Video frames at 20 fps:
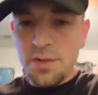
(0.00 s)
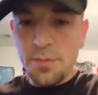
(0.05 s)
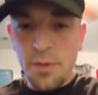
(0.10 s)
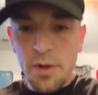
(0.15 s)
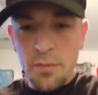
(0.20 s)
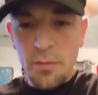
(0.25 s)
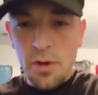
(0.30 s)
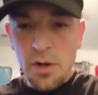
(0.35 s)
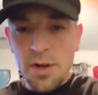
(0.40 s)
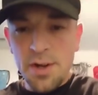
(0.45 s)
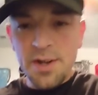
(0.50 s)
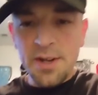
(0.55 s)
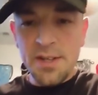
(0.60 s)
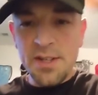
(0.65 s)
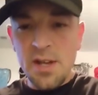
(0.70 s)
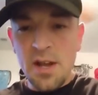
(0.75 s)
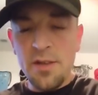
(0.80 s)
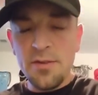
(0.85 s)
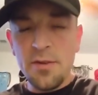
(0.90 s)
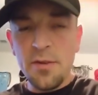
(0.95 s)
some
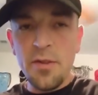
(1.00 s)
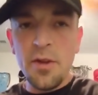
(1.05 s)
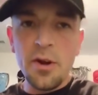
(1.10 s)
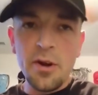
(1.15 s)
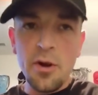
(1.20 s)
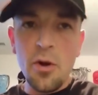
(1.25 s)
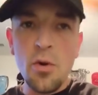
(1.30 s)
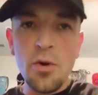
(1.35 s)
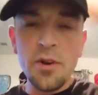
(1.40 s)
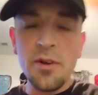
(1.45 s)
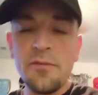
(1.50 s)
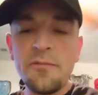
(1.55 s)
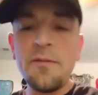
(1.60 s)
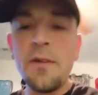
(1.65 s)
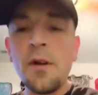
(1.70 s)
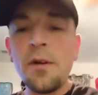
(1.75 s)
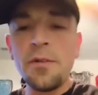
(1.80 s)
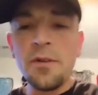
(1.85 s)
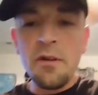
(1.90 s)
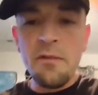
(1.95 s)
communities out there that are going to
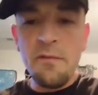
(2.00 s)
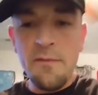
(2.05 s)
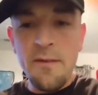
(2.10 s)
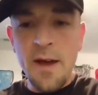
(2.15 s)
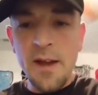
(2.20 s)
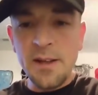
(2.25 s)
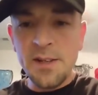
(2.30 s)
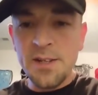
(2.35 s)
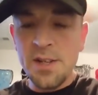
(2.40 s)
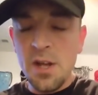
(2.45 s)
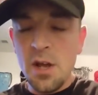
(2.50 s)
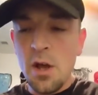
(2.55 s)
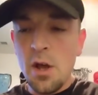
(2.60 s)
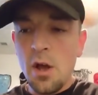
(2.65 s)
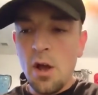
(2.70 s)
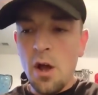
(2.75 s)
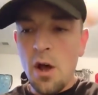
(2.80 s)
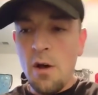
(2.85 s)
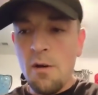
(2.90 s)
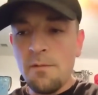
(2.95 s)
feel the effects
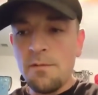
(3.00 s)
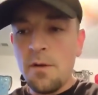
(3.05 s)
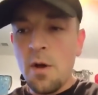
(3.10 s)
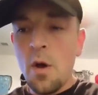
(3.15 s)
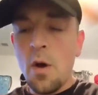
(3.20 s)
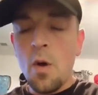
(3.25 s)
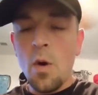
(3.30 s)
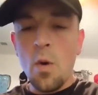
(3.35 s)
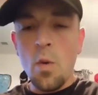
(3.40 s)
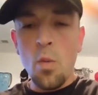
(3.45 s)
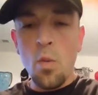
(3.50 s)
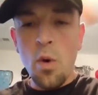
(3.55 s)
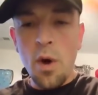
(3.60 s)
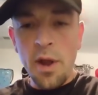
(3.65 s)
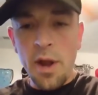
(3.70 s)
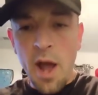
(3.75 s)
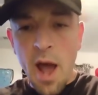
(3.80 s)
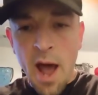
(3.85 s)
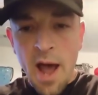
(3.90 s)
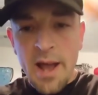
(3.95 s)
of
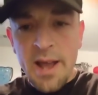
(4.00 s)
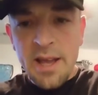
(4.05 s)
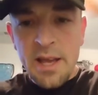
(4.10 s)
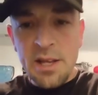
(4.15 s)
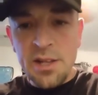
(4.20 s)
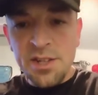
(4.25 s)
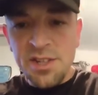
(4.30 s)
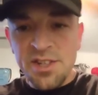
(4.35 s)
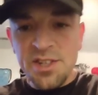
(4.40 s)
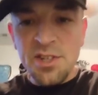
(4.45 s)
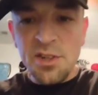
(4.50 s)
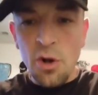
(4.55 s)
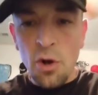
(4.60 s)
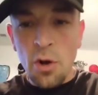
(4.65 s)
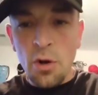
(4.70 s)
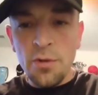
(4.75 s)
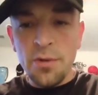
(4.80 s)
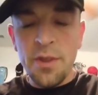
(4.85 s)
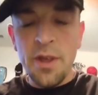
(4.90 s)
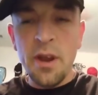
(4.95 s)
what I
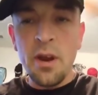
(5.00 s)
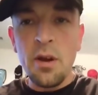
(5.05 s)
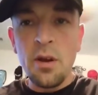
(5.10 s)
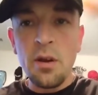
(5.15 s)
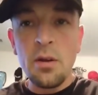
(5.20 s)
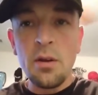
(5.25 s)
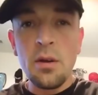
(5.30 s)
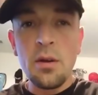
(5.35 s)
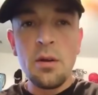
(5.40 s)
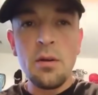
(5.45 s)
installed there.